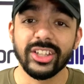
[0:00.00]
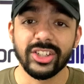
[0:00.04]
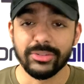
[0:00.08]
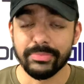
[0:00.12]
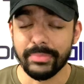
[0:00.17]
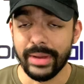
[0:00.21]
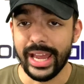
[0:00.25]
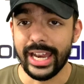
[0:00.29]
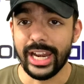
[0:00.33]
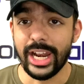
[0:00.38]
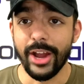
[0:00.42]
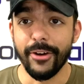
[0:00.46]
this
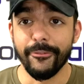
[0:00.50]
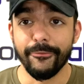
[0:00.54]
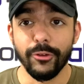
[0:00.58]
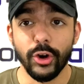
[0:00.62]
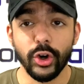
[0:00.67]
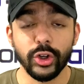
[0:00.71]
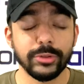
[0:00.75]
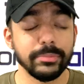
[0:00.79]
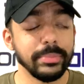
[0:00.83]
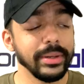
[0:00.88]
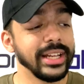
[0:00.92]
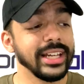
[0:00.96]
man now,
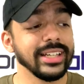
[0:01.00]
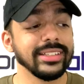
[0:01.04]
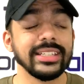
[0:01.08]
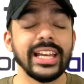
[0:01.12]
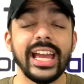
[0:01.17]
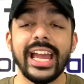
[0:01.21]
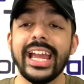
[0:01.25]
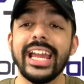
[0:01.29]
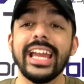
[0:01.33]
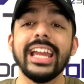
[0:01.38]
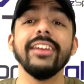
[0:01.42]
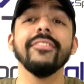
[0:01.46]
folks, because
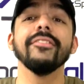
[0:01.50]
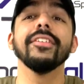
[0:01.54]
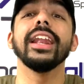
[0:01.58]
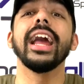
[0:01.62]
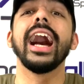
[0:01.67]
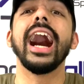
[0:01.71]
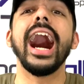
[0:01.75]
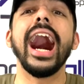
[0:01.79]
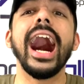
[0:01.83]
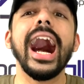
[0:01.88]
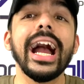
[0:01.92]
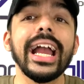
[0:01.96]
even
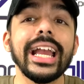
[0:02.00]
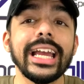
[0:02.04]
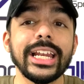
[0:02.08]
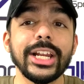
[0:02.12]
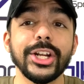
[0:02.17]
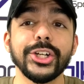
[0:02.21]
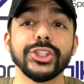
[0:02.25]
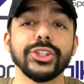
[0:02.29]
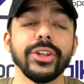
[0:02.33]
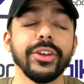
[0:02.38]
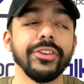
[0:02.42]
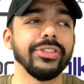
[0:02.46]
I
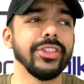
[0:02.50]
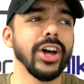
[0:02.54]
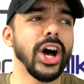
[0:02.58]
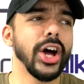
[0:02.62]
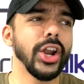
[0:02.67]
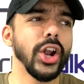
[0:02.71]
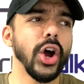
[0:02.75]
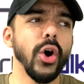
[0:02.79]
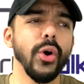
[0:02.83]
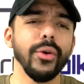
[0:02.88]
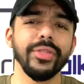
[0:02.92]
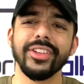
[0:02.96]
initially
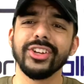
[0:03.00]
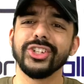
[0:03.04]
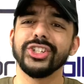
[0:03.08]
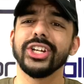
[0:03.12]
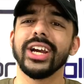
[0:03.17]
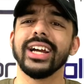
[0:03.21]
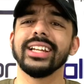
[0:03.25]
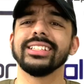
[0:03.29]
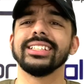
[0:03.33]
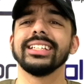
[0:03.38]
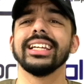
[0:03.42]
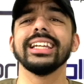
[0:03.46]
thought, oh, the
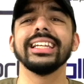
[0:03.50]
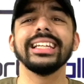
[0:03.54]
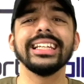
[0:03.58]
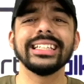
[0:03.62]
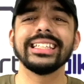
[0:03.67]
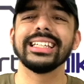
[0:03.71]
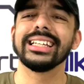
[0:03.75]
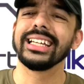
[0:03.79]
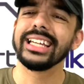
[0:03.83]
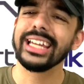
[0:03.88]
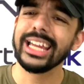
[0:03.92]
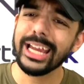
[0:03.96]
Jets, you need
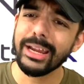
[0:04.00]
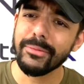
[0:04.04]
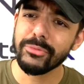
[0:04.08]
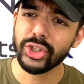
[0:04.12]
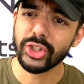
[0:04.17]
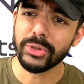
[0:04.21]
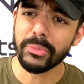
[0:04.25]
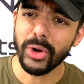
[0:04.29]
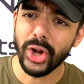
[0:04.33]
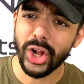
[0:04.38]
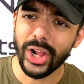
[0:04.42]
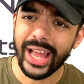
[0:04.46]
to keep
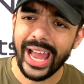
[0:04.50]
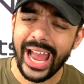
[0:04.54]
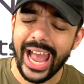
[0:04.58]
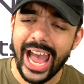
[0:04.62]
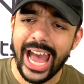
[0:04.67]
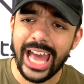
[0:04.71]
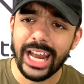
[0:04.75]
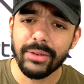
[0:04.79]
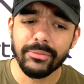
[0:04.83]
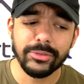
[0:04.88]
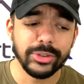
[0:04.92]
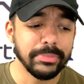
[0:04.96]
Jamal
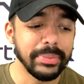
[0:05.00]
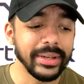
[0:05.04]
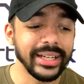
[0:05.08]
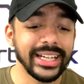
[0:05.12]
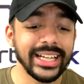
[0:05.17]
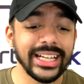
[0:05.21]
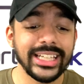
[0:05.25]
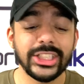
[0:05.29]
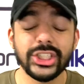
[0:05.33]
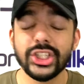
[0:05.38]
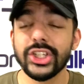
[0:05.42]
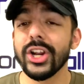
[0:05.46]
Adams
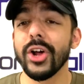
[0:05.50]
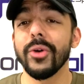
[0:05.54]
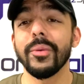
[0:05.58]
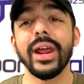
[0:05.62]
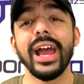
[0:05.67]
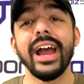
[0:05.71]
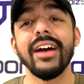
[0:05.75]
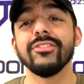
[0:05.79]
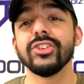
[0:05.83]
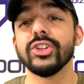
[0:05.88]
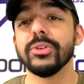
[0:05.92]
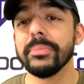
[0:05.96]
because you don't
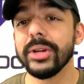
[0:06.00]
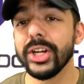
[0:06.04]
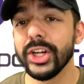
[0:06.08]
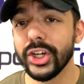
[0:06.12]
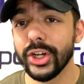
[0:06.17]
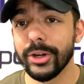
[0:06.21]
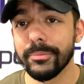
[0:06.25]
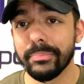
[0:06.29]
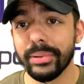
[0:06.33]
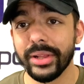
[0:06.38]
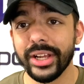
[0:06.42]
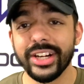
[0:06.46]
have too many
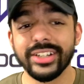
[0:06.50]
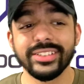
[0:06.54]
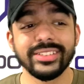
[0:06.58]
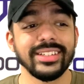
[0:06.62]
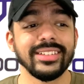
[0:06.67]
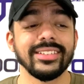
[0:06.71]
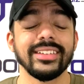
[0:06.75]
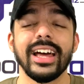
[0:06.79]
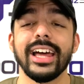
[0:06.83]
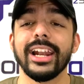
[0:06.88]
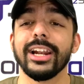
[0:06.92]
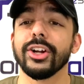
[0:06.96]
good players.
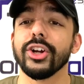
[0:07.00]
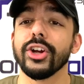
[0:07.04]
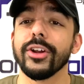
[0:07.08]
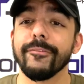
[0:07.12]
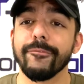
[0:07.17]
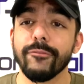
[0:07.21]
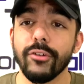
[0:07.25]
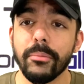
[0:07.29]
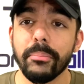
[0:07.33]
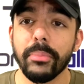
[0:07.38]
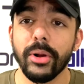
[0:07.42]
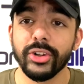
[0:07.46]
It's not a good
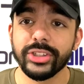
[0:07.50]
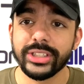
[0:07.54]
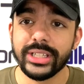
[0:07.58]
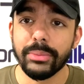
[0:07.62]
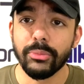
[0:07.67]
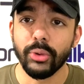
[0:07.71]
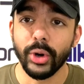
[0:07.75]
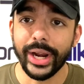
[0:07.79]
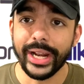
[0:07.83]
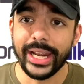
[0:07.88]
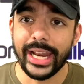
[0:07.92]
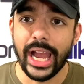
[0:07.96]
football team
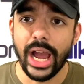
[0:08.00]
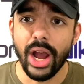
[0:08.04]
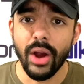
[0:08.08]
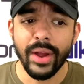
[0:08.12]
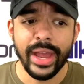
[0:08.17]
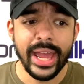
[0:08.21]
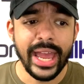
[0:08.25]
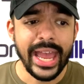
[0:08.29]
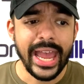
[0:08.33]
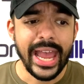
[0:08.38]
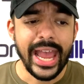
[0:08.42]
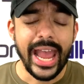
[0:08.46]
right
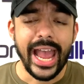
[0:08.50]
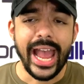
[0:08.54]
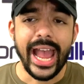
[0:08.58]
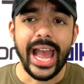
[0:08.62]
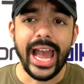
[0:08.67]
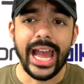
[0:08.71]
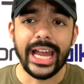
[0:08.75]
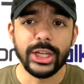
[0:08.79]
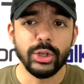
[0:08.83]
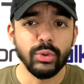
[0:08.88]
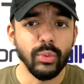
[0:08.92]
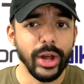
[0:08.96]
now,
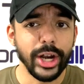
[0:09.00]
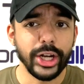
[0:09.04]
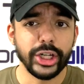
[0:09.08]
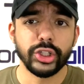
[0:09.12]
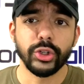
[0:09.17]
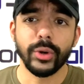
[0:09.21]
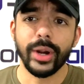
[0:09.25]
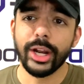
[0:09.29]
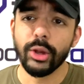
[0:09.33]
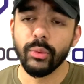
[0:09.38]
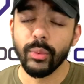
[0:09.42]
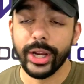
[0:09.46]
and you want to
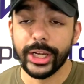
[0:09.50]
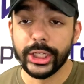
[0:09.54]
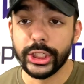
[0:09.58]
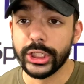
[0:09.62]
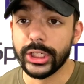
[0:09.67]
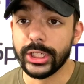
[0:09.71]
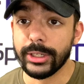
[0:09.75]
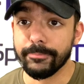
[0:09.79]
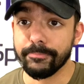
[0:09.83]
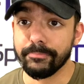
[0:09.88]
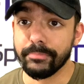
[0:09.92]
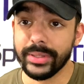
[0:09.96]
trade away
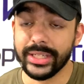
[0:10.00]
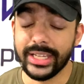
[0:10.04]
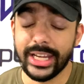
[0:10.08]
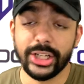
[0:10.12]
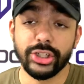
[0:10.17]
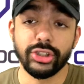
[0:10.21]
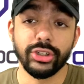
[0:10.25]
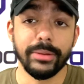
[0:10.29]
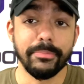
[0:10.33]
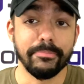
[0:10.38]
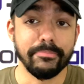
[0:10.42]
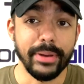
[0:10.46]
your
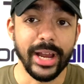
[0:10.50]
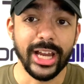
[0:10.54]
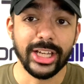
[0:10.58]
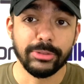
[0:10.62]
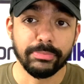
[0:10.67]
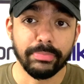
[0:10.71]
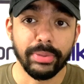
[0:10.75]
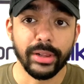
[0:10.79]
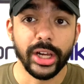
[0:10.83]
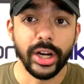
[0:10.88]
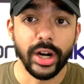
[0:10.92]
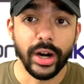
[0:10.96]
potentially
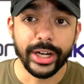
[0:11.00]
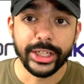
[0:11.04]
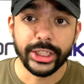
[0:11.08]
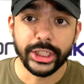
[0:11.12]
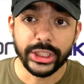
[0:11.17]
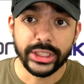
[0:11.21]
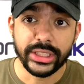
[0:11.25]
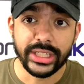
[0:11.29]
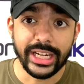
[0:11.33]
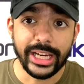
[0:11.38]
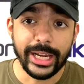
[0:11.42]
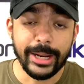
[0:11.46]
best player on
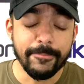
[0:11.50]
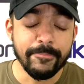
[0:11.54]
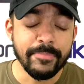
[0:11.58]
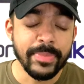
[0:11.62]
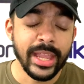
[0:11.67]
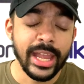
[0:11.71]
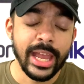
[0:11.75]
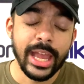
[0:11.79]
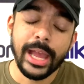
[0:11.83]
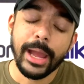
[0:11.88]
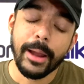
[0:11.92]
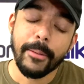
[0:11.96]
your team.
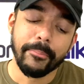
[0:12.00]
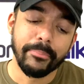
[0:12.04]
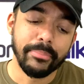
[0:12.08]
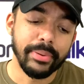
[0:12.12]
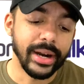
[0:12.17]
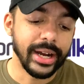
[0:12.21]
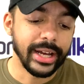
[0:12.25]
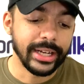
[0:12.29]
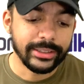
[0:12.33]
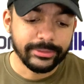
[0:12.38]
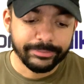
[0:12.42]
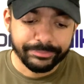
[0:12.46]

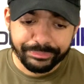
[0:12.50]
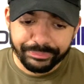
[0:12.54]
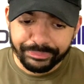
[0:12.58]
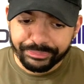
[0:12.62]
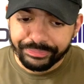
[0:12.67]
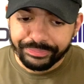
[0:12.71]
But